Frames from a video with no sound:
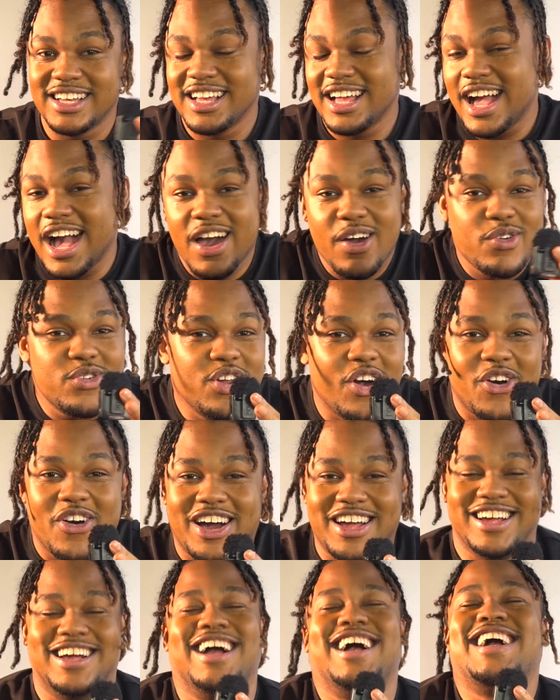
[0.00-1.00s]
I don't know.
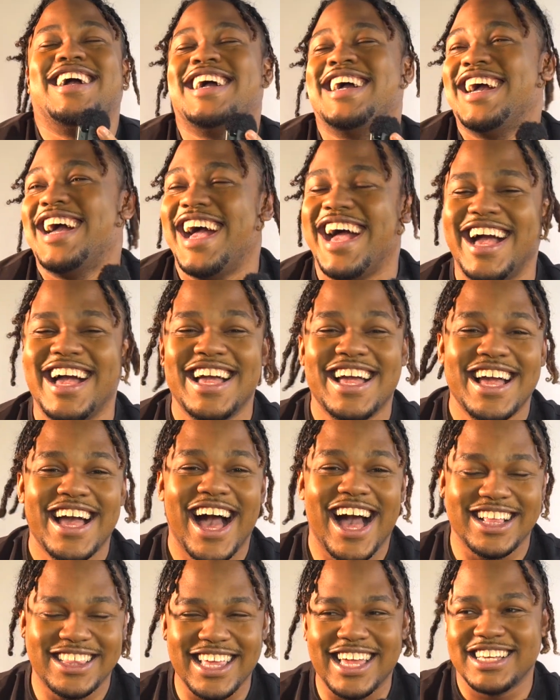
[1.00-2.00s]

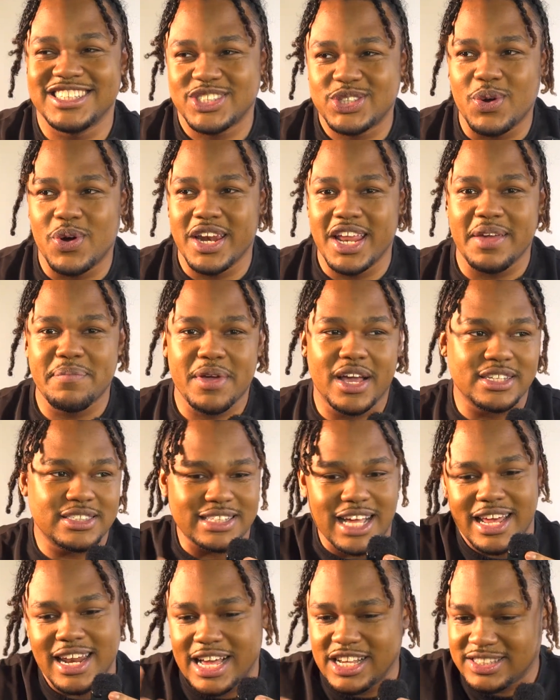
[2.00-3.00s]
I think it's 20 because
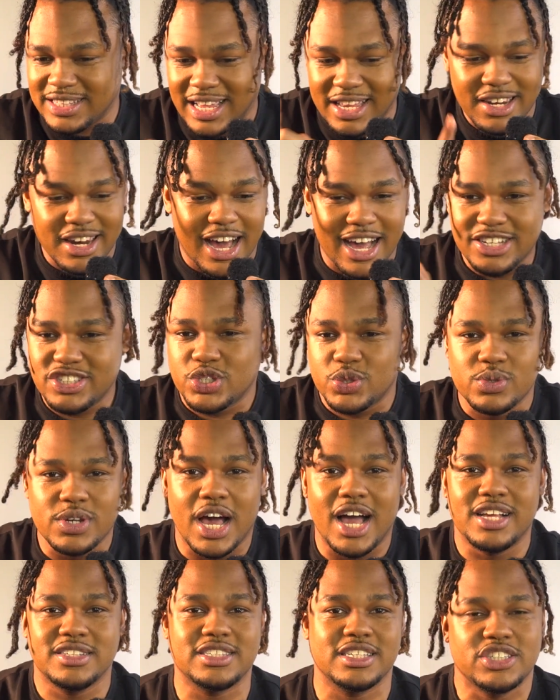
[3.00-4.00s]
99 has two
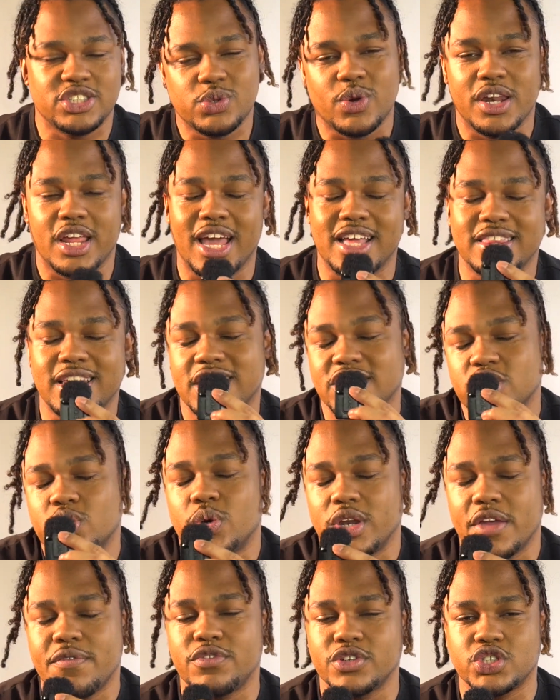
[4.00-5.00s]
nines. It's 20. I think it's
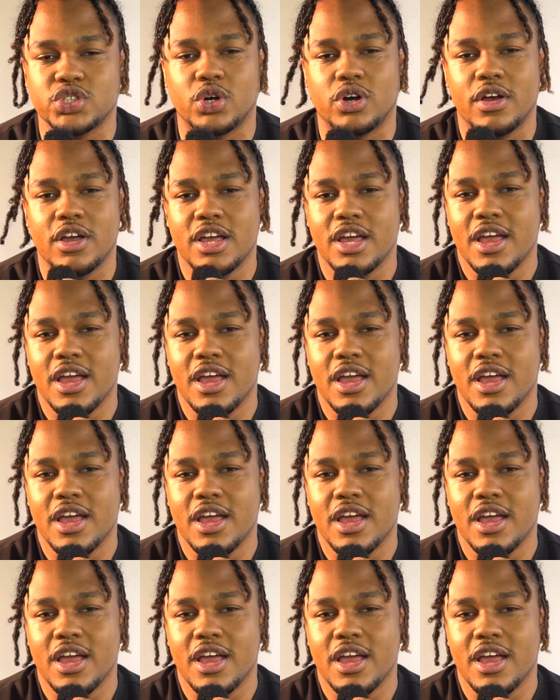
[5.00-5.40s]
20 for sure.